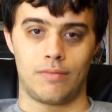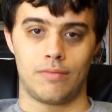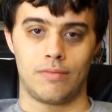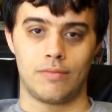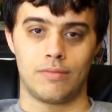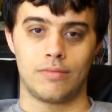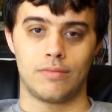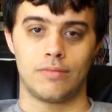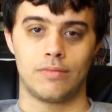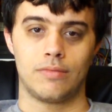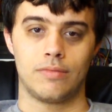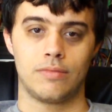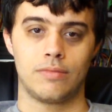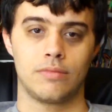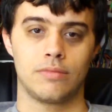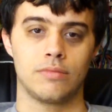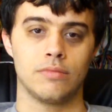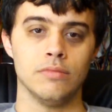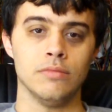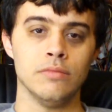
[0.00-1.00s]

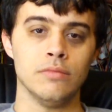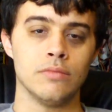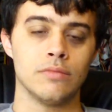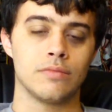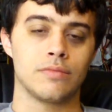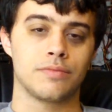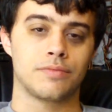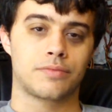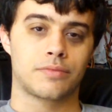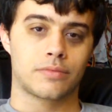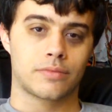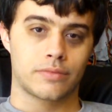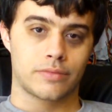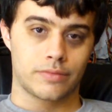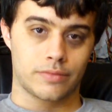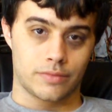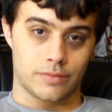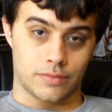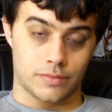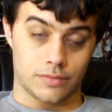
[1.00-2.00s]

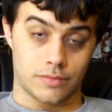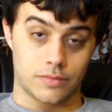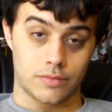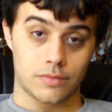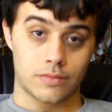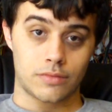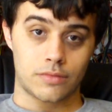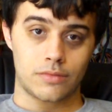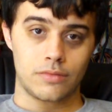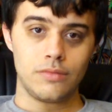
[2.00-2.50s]
Nothing is said.